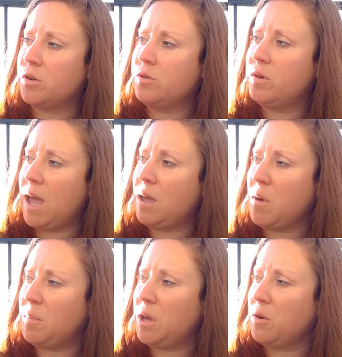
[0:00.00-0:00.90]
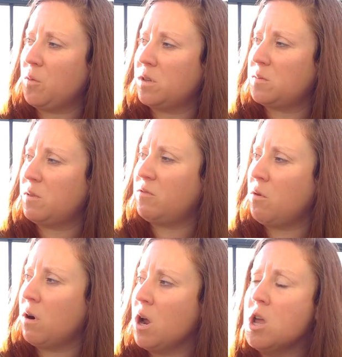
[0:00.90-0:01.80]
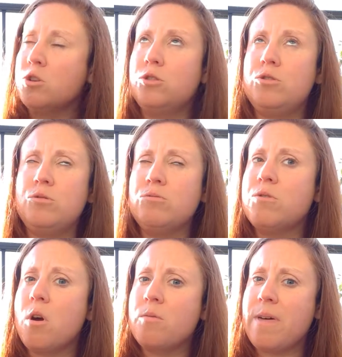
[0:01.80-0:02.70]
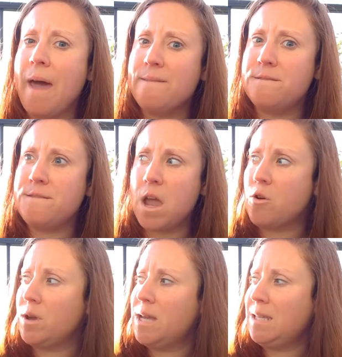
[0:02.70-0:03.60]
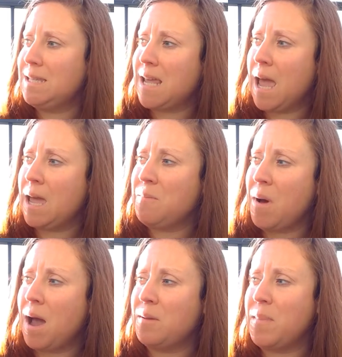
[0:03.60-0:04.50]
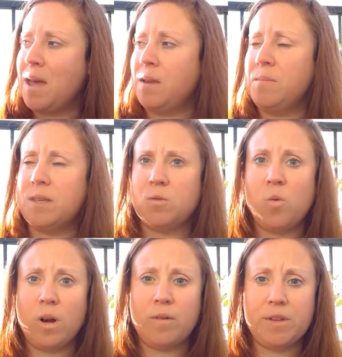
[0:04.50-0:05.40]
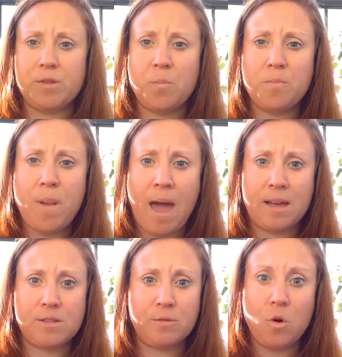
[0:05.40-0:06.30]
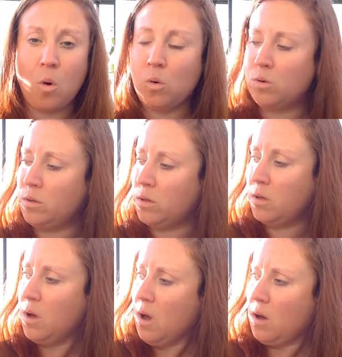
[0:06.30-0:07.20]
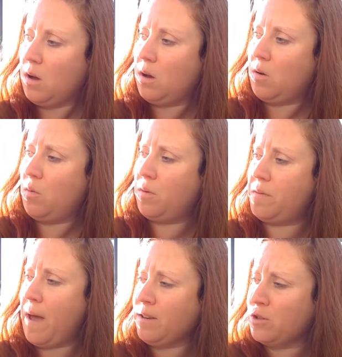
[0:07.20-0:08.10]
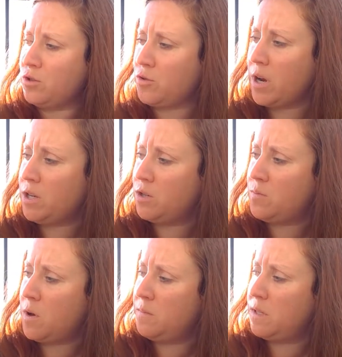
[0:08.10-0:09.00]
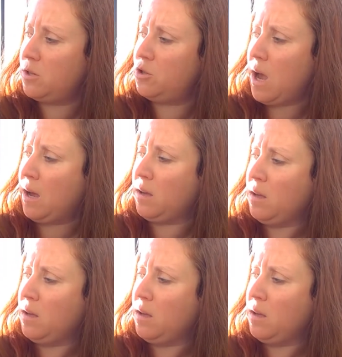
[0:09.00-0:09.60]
who came up here once before? Do you know that very day my man missed one of his bags of gold? That's strange, Mum, said Jack,